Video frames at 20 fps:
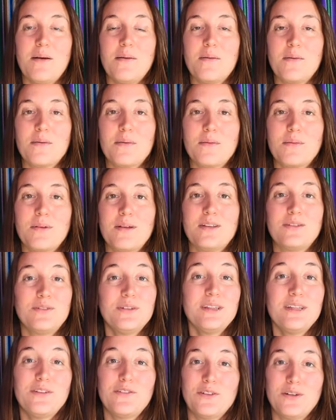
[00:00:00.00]
a, uh, it's
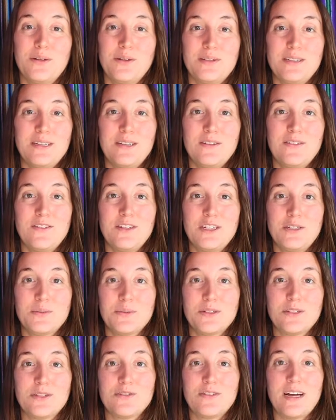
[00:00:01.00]
really for those
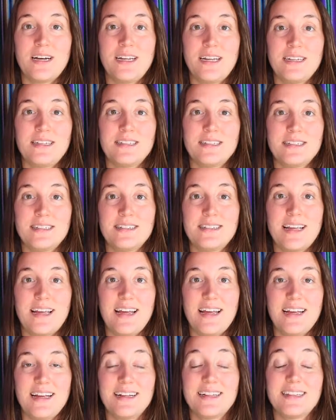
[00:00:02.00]
individuals ready to
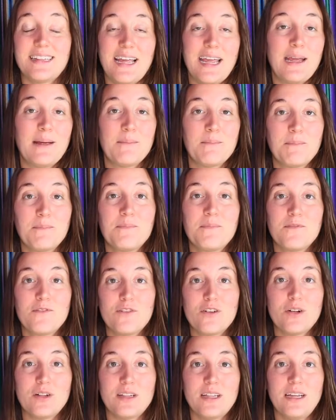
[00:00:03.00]
say claim
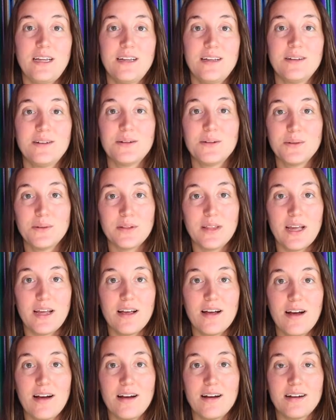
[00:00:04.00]
fully who
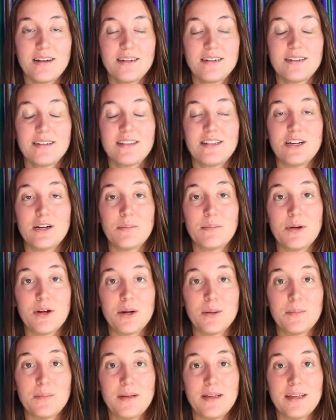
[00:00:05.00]
they are, their
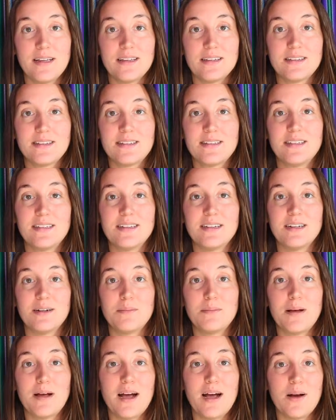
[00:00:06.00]
purpose, their
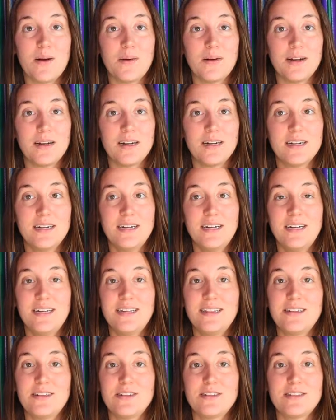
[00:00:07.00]
power,
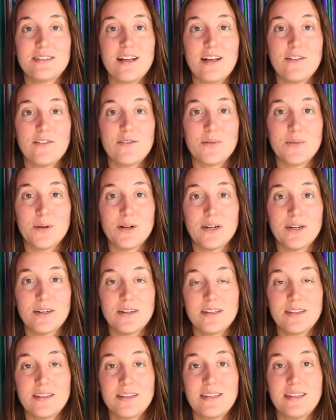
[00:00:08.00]
their
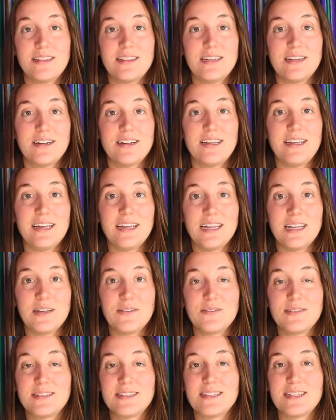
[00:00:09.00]
self-worth, their
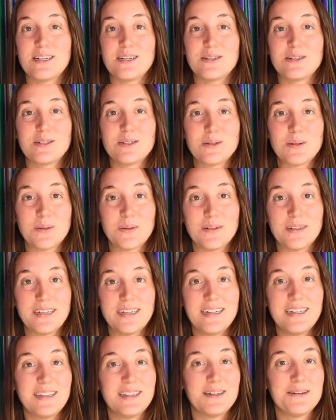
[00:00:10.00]
gifts, their
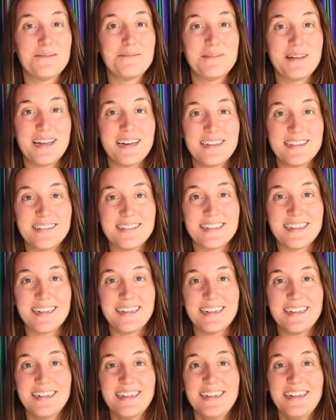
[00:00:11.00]
story, their
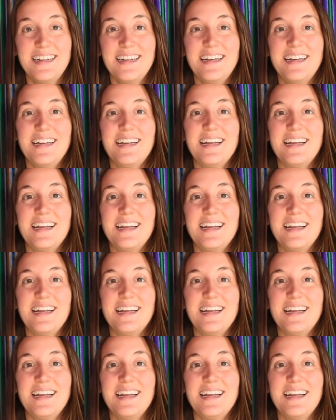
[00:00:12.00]
medicine.